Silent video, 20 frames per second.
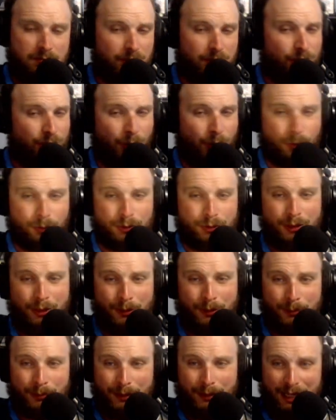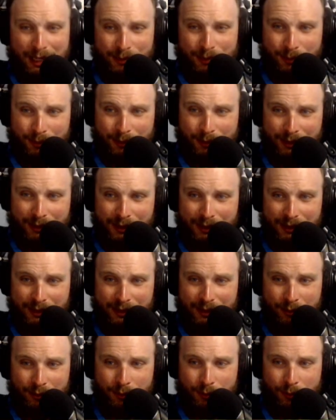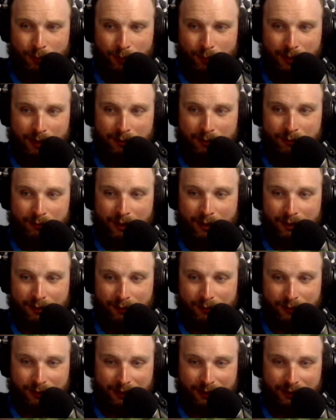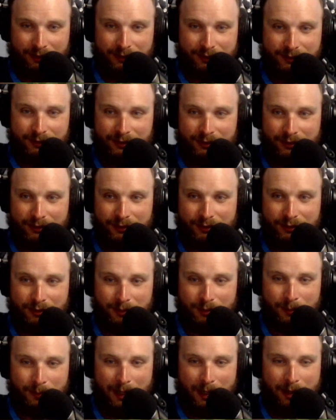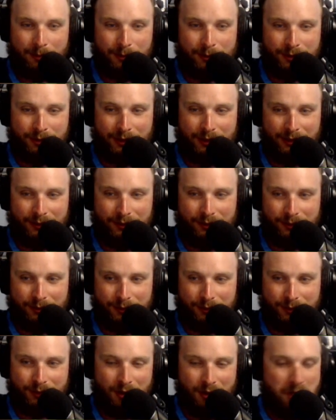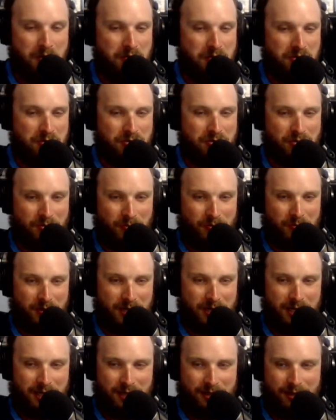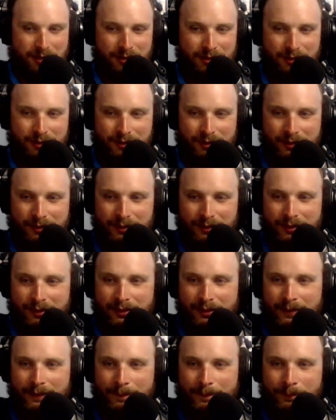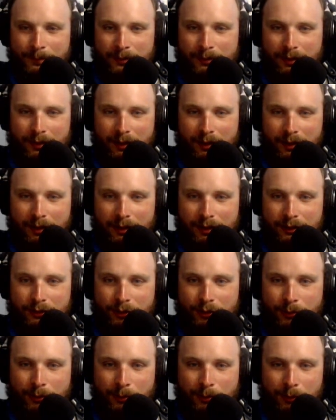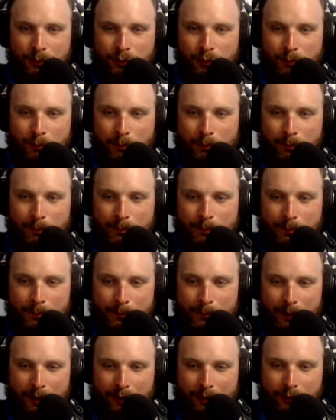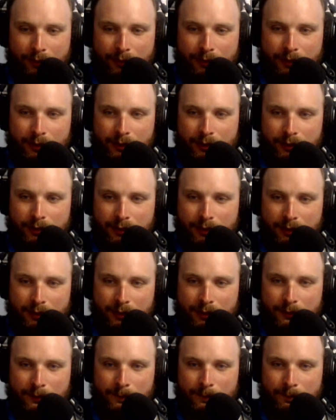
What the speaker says: Oh, dear, Plasma Grenade into Red Fireflies into Power Sanders. Sweet. Is Thribble's better than this thing?